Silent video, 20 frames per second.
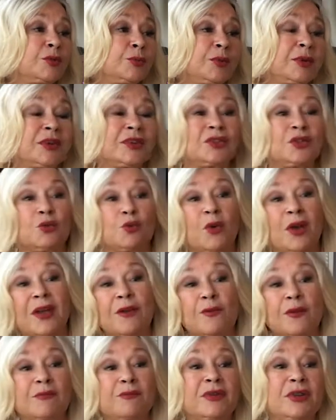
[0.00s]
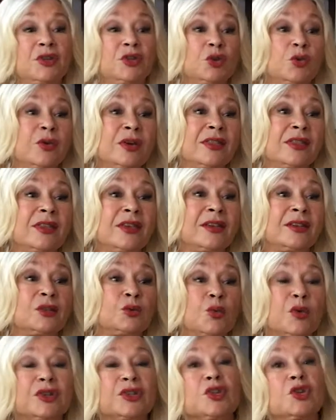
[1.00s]
because the way we've been doing things
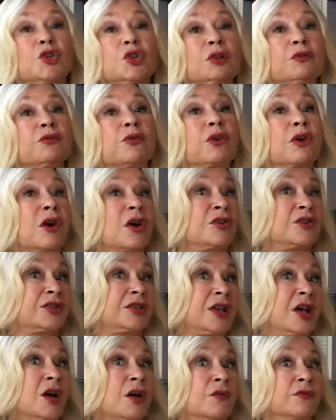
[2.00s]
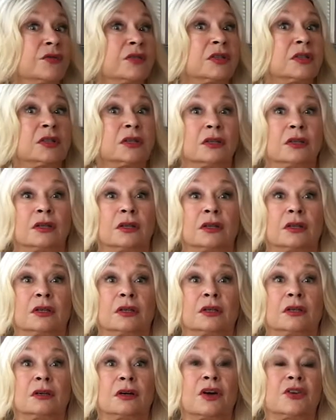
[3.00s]
wasn't good for ourselves,
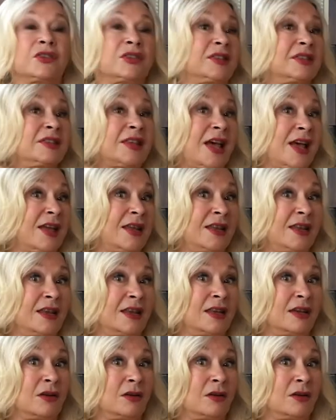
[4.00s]
our society,